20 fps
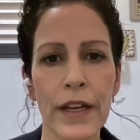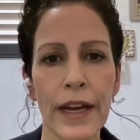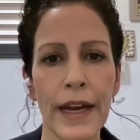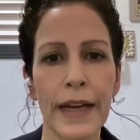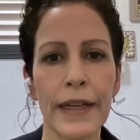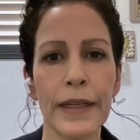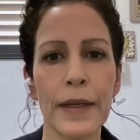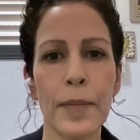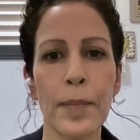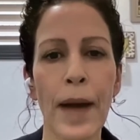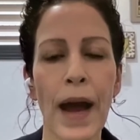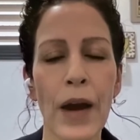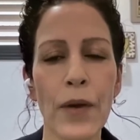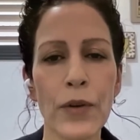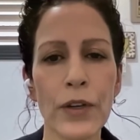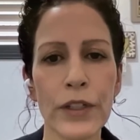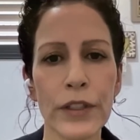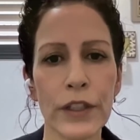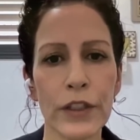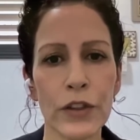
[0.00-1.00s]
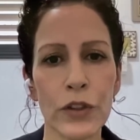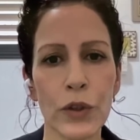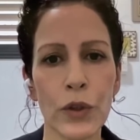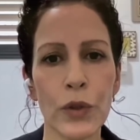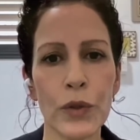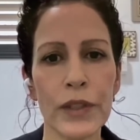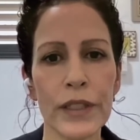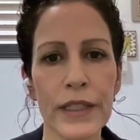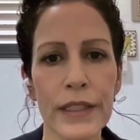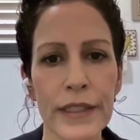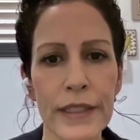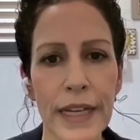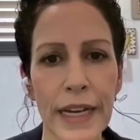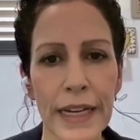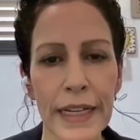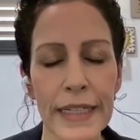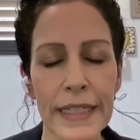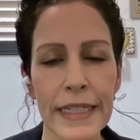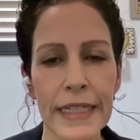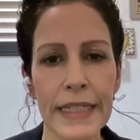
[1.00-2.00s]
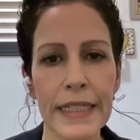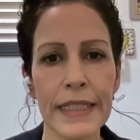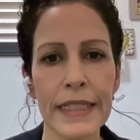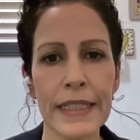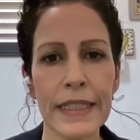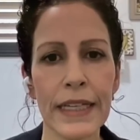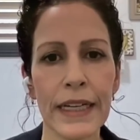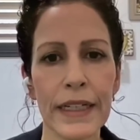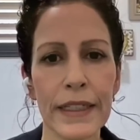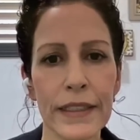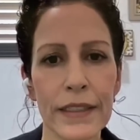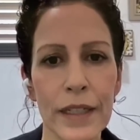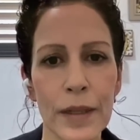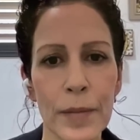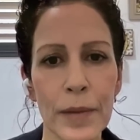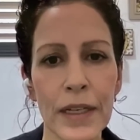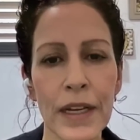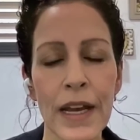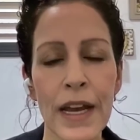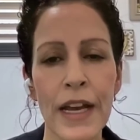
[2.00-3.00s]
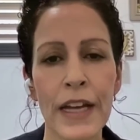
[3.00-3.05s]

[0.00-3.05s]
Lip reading: and the power that the Houthis gained inside Yemen